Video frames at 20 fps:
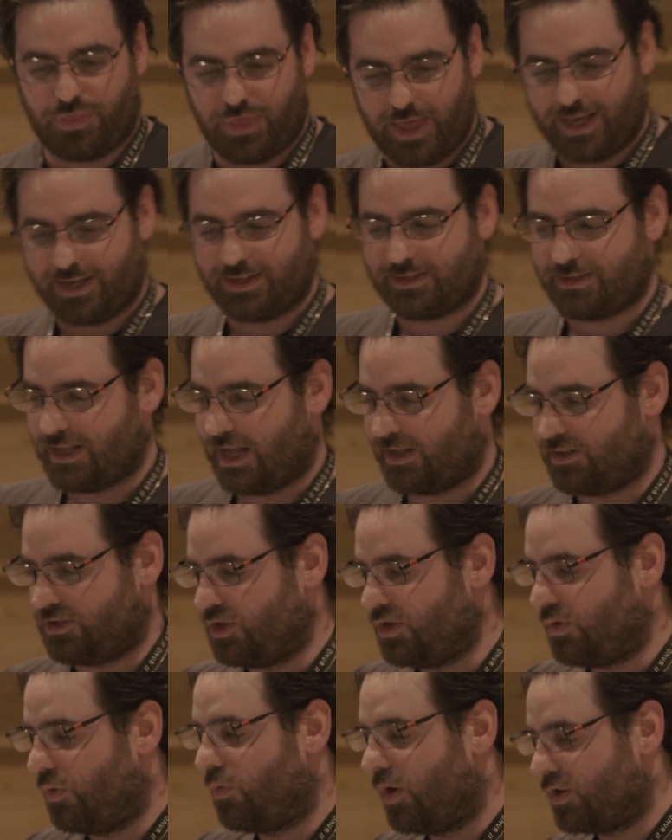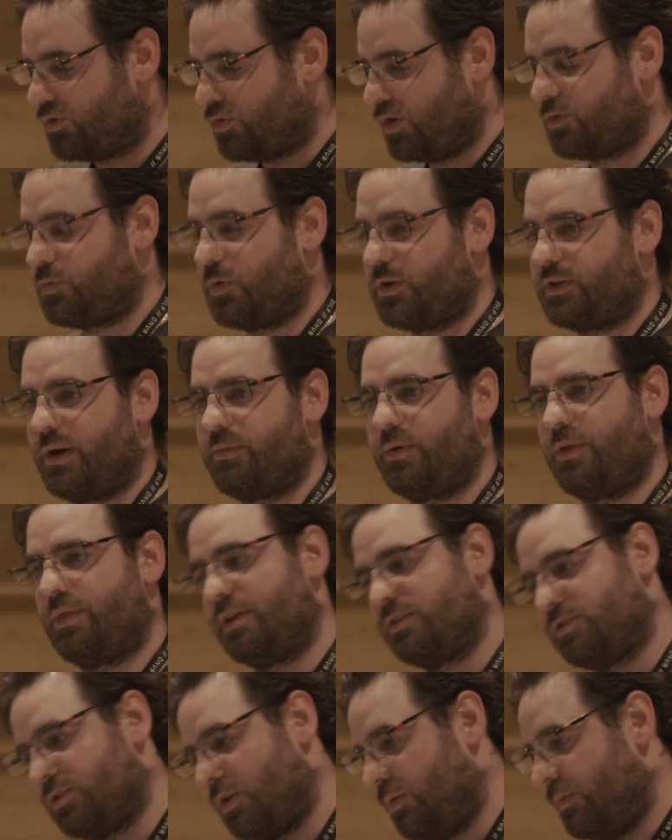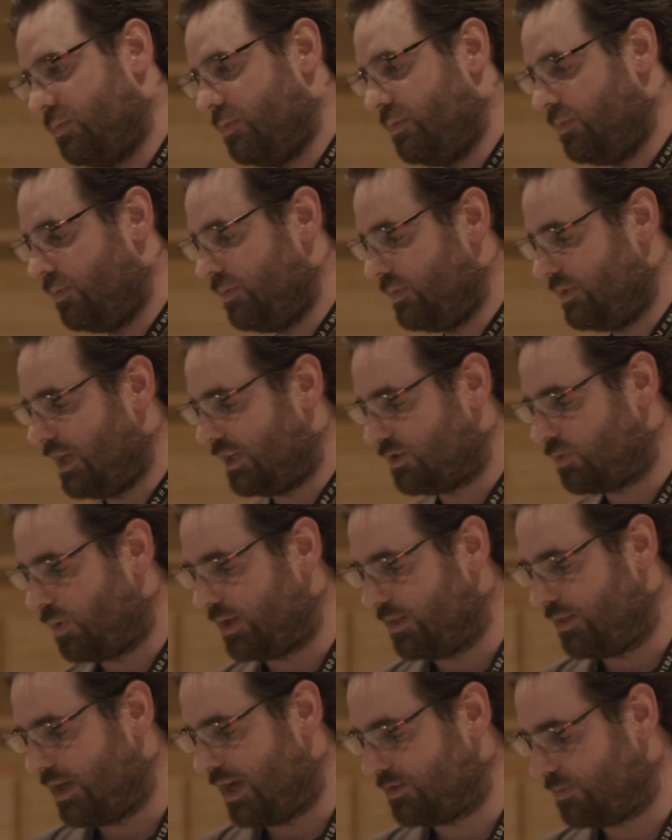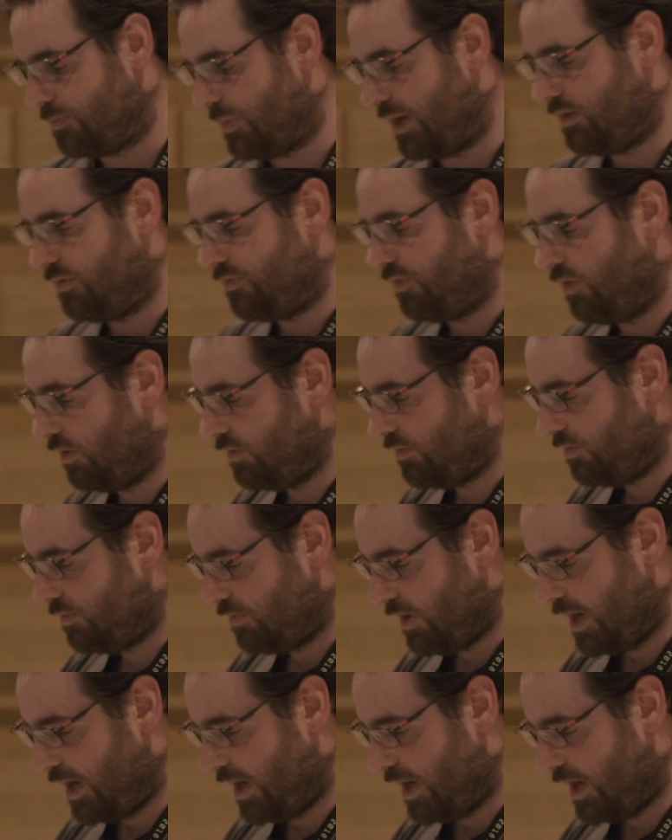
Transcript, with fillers: thinks that you want to export everything, so that's what it does by default,